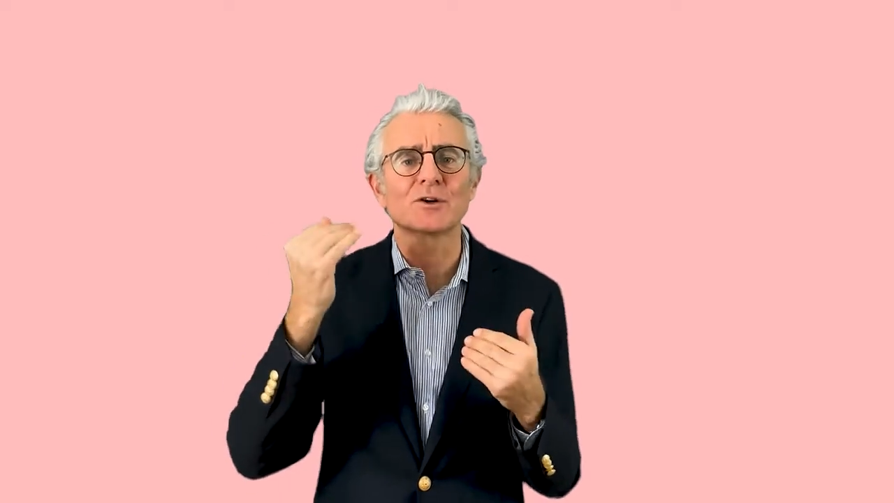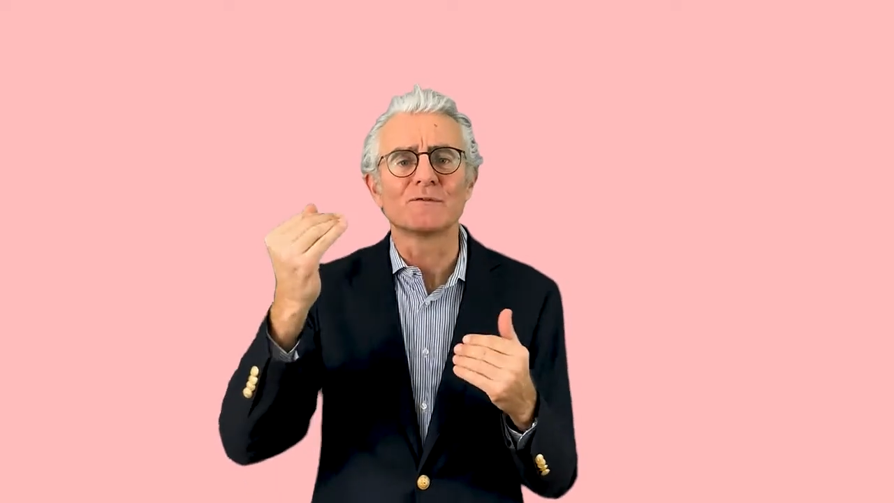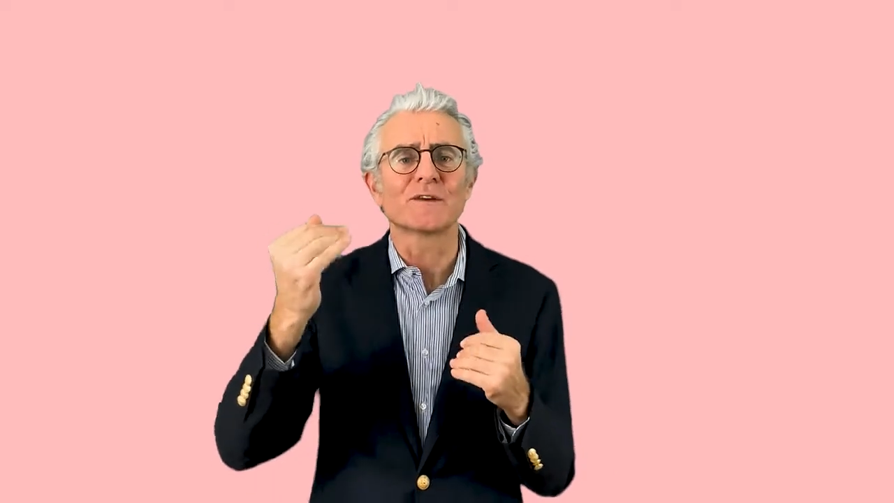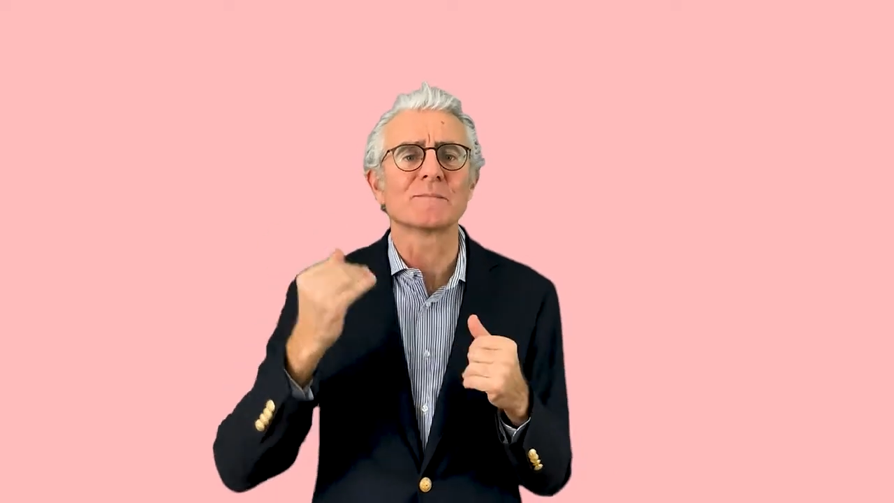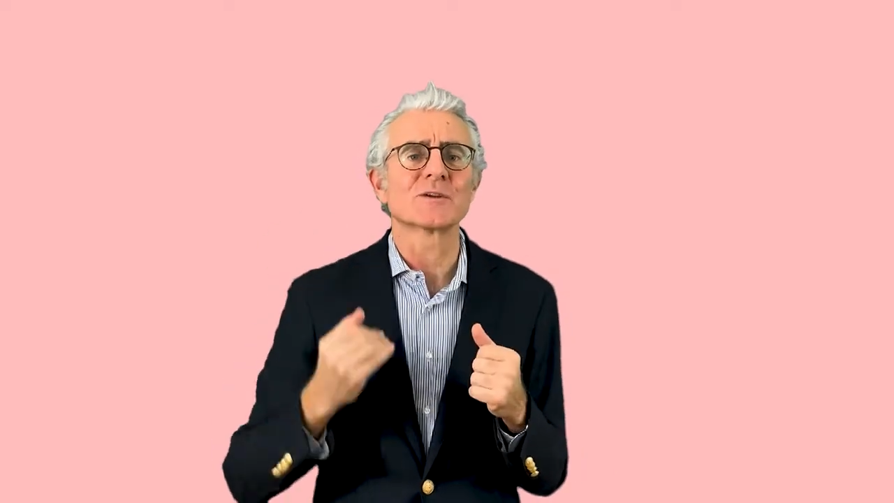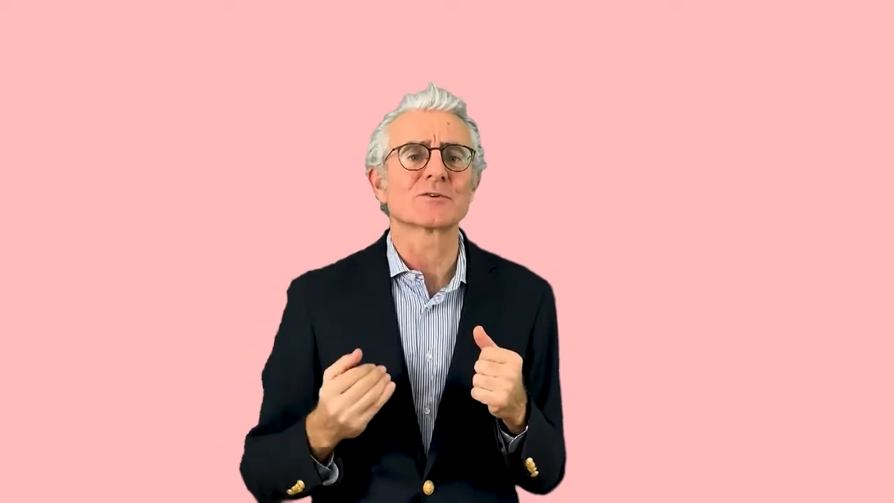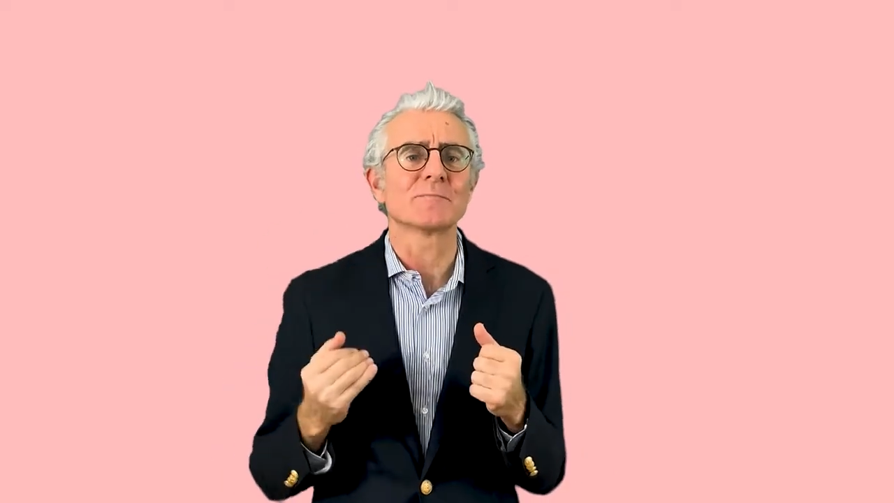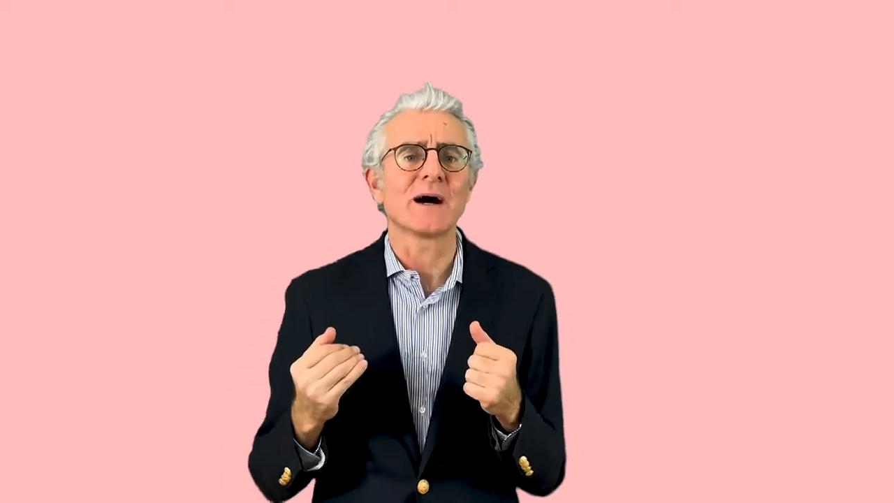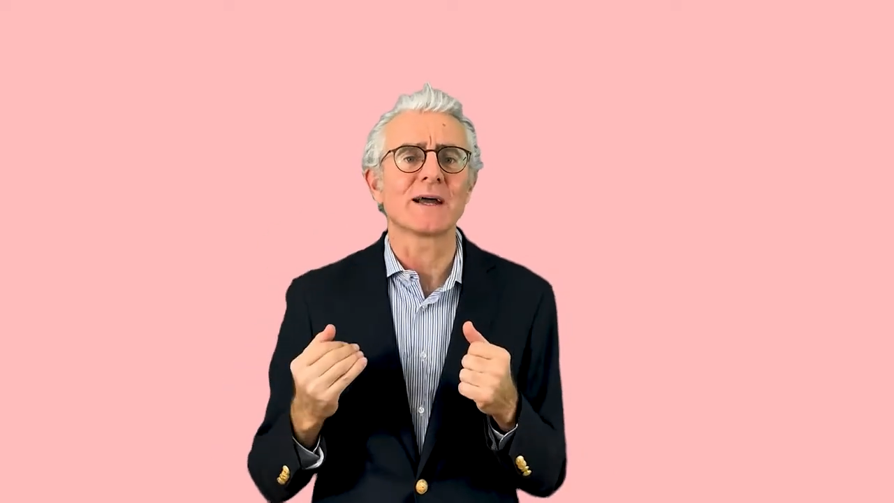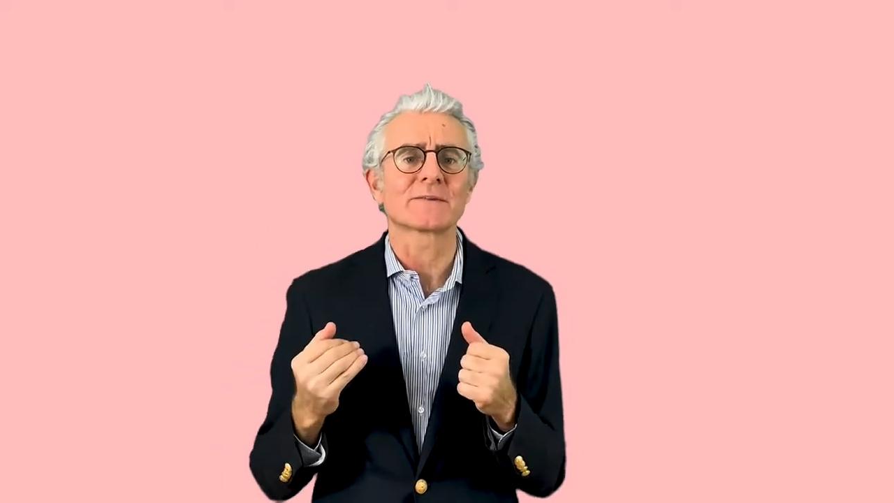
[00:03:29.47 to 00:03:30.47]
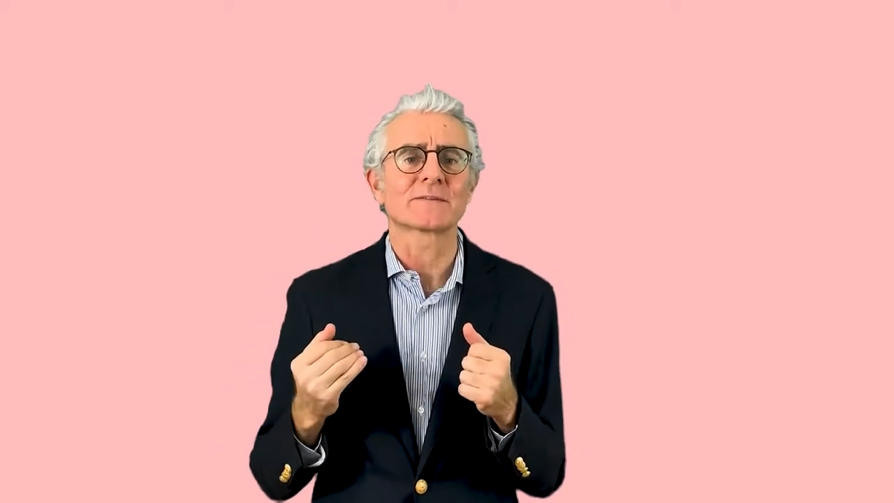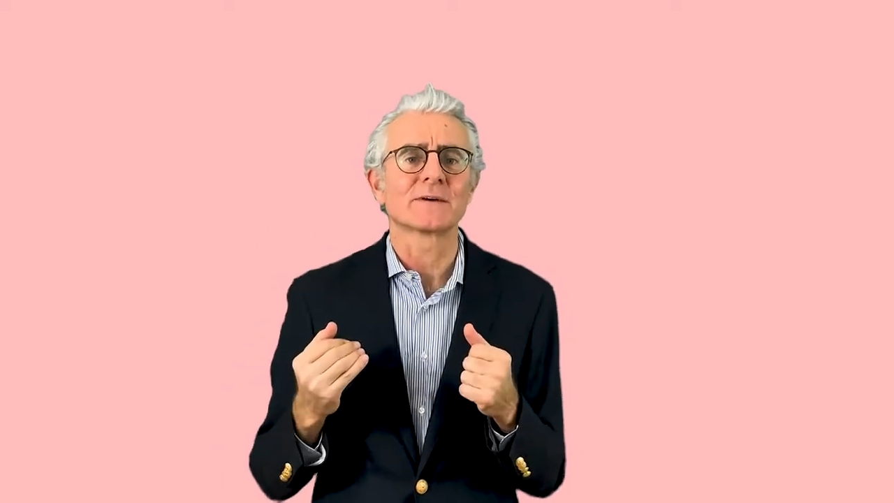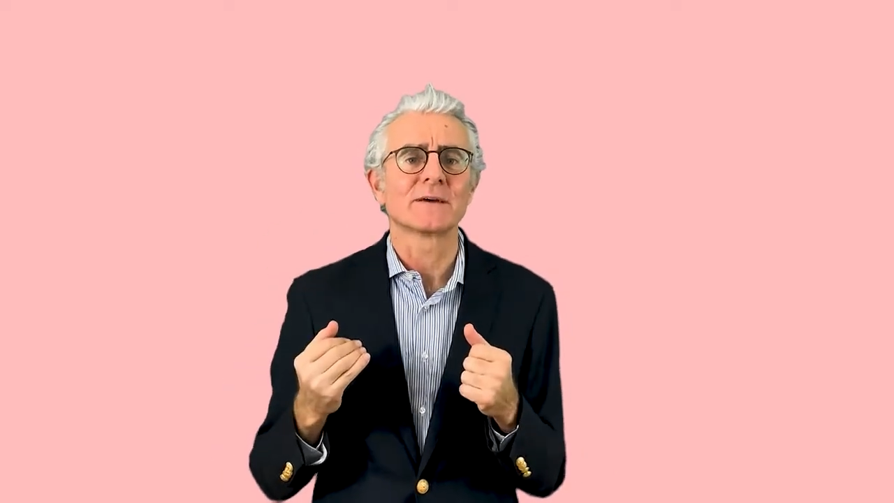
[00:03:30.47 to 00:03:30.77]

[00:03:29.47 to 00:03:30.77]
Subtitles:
confirmation bias.